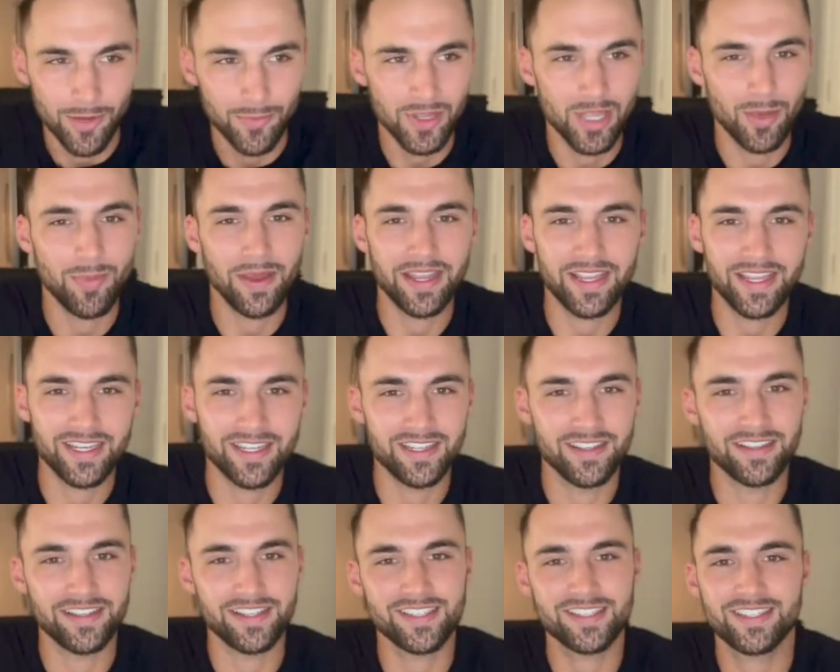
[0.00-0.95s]
Get back into
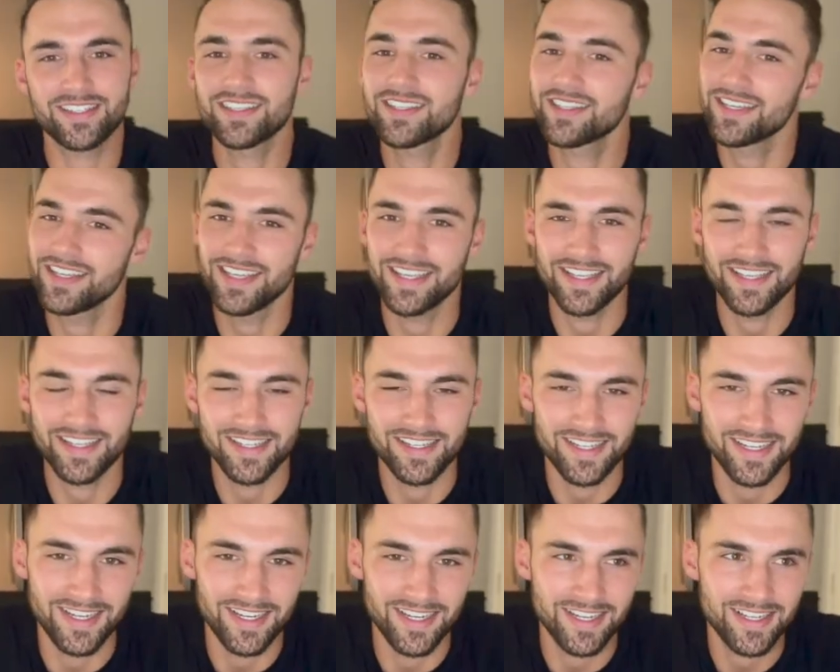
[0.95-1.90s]
this, and
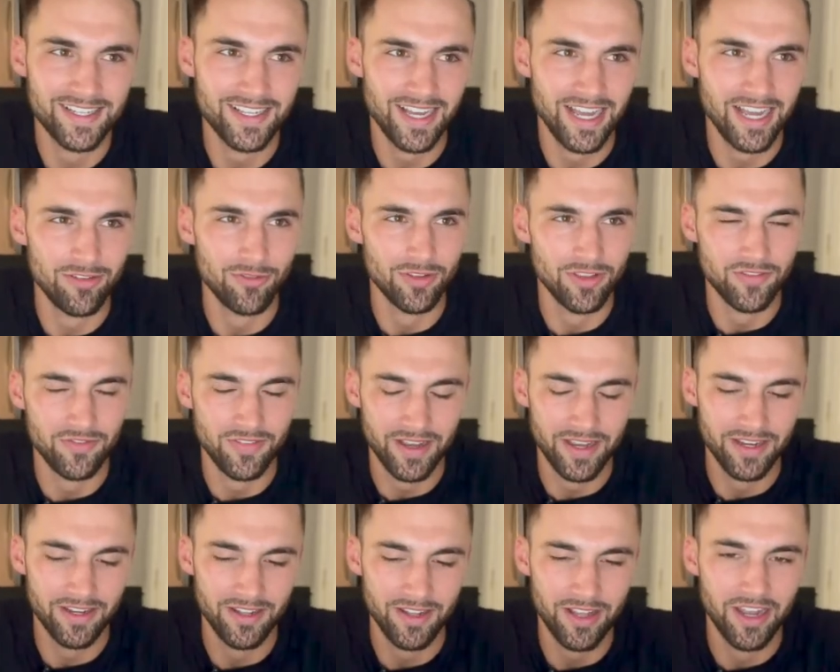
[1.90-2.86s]
I really
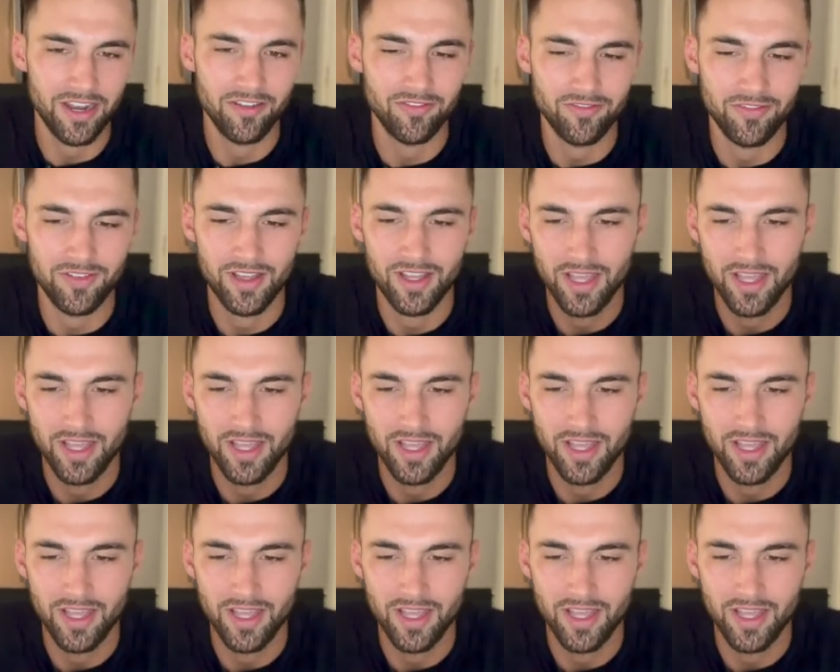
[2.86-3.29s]
find a lot of